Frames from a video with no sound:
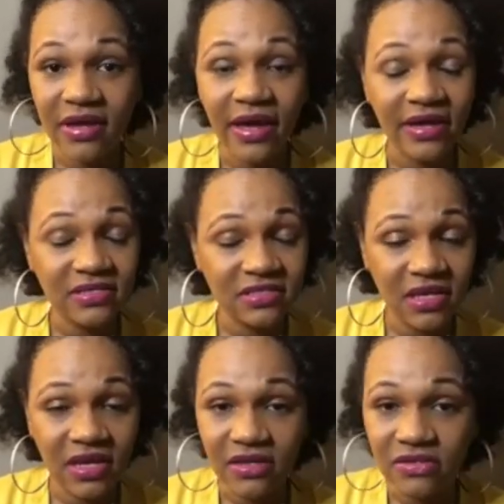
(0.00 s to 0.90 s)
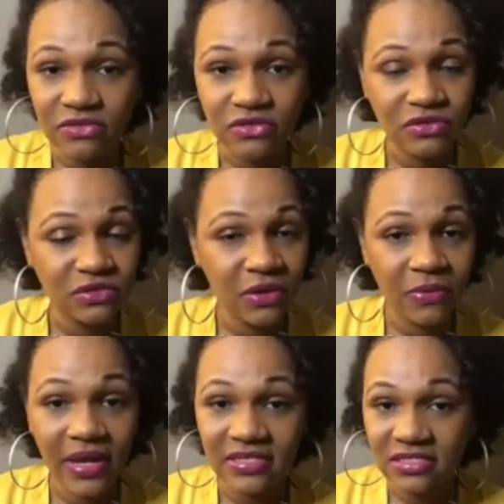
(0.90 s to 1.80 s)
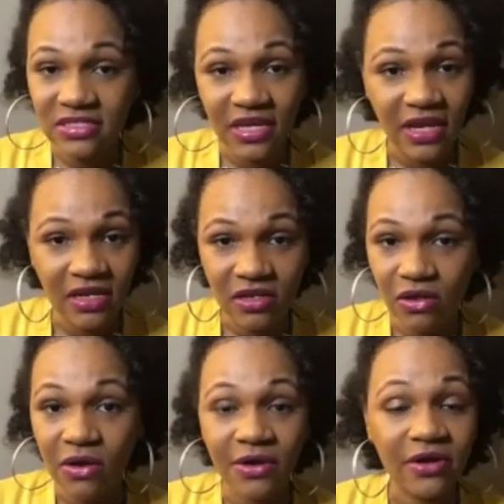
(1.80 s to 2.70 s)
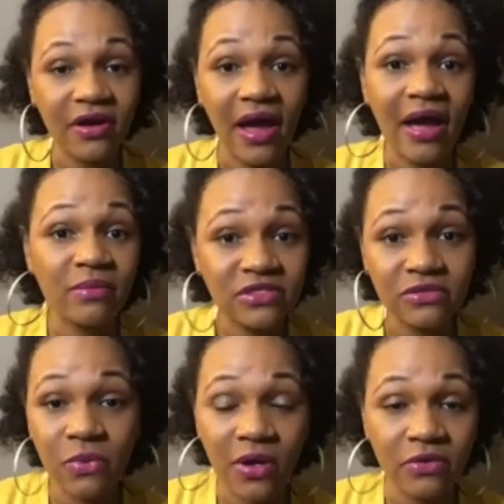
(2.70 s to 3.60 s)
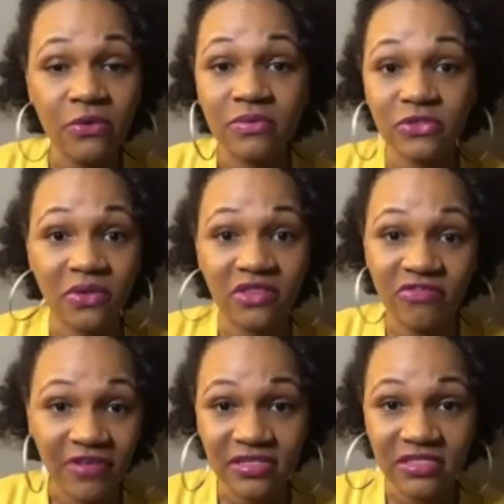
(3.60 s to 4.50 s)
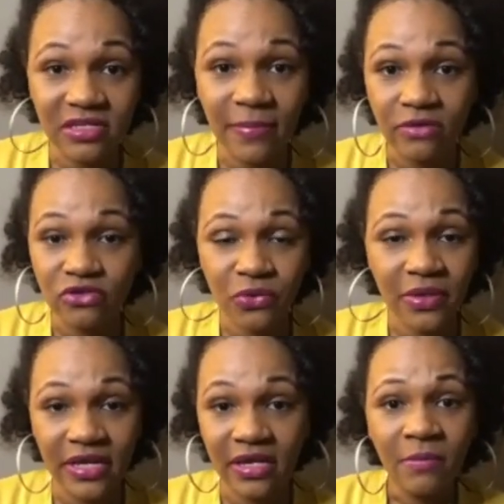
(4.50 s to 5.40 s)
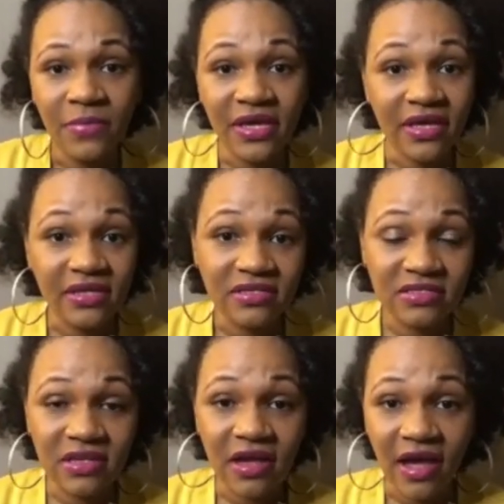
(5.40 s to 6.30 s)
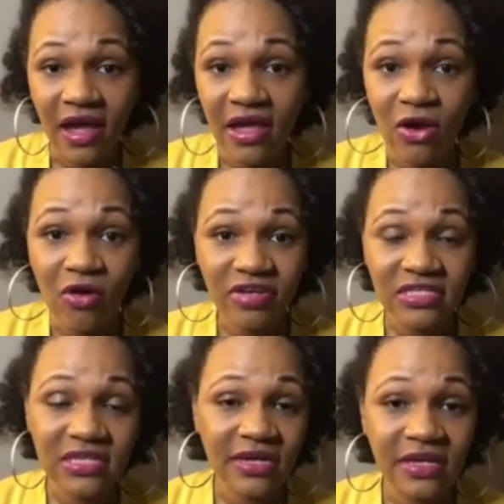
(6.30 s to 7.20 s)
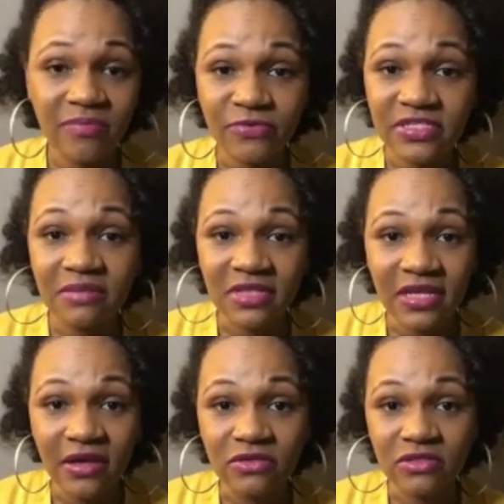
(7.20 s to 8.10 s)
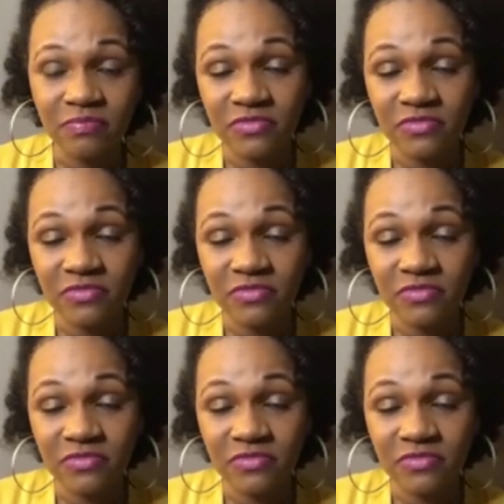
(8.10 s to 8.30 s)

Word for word: I say don't hesitate any longer. I was one who was on the fence about joining because I already signed up for something else.